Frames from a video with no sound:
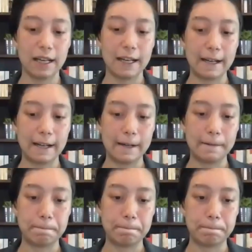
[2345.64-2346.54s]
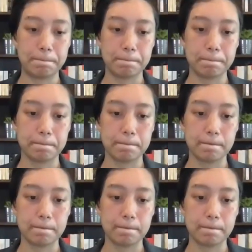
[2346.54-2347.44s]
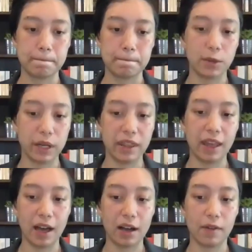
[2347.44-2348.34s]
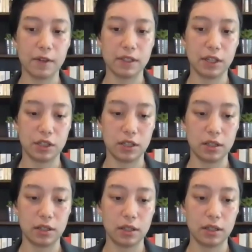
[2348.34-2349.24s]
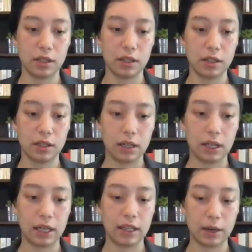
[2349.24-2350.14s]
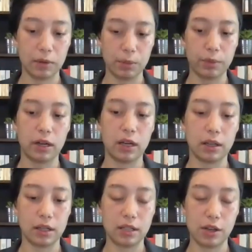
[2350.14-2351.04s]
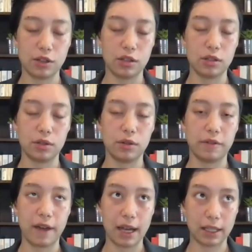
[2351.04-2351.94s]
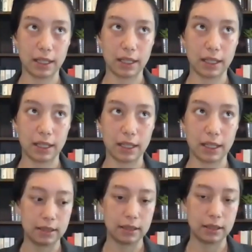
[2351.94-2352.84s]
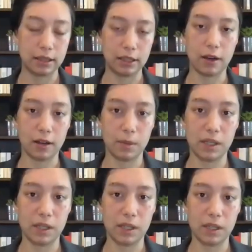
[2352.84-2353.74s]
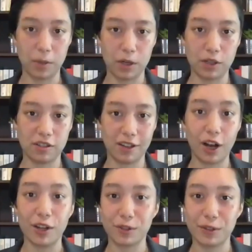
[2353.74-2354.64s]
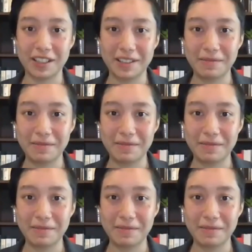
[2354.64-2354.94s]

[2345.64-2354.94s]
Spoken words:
And so in that conversation, I think I would bring attention to the fact that the economy is very much a construct.